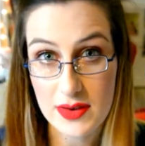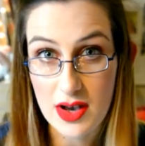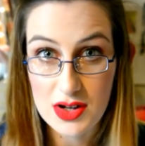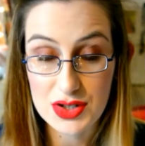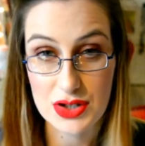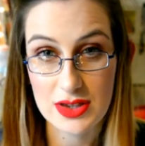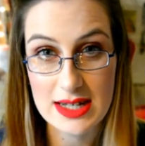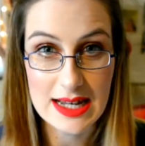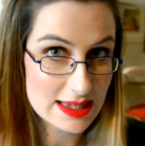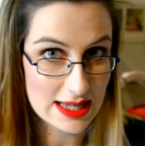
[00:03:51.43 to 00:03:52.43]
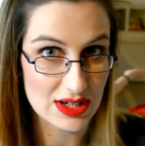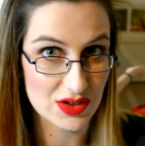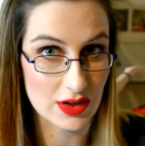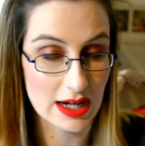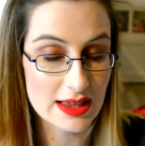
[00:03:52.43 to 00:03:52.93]
on to the next
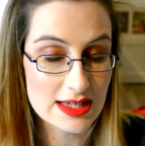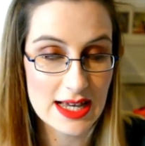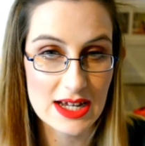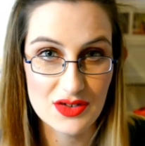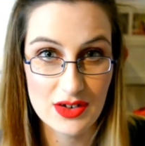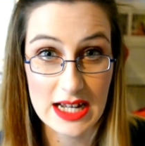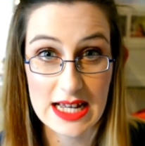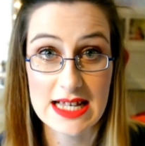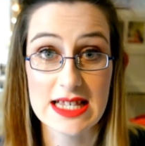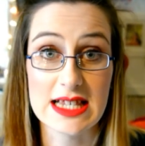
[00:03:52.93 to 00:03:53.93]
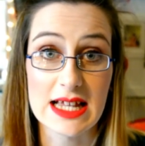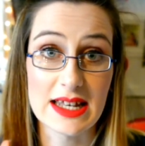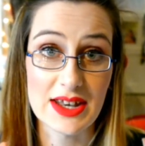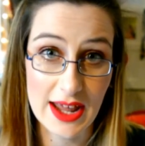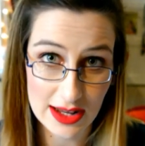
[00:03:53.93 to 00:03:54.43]
category. This category is
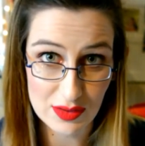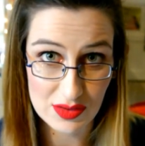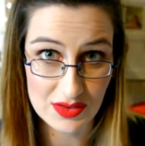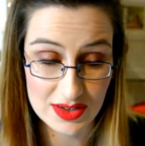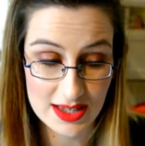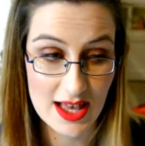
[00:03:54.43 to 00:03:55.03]
nails.